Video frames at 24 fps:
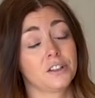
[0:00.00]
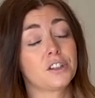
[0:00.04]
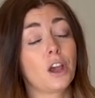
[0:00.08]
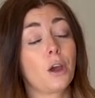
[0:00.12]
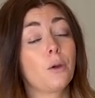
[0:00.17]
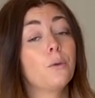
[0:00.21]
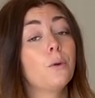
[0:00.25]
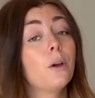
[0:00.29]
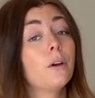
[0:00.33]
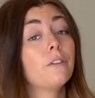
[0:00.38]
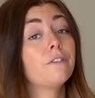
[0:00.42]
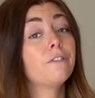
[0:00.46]

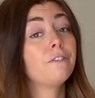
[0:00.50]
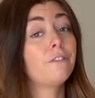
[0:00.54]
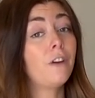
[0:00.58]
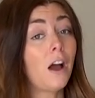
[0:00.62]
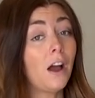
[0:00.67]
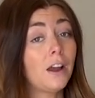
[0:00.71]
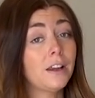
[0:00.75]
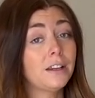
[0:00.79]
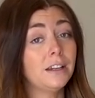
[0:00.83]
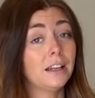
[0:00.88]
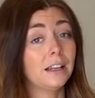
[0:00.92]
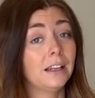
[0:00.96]
So
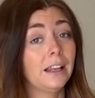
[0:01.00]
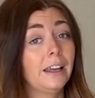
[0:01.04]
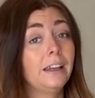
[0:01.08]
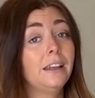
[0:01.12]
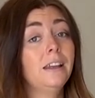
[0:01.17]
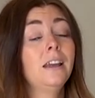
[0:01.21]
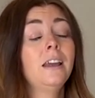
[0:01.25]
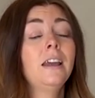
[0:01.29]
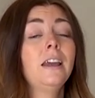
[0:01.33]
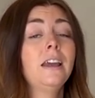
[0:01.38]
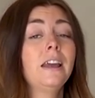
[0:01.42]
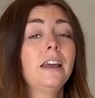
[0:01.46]

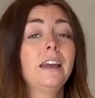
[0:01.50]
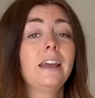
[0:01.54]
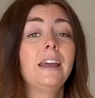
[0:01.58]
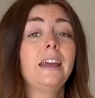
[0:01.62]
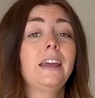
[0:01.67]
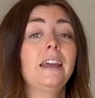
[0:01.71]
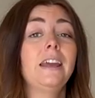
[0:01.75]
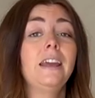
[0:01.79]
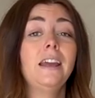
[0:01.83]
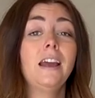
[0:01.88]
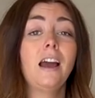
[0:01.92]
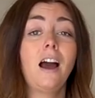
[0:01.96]
finally,
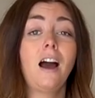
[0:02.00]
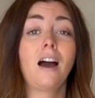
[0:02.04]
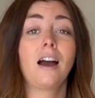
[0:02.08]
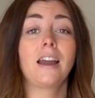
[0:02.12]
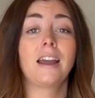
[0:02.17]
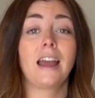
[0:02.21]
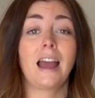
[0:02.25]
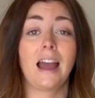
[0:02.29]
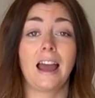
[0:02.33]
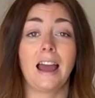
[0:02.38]
here I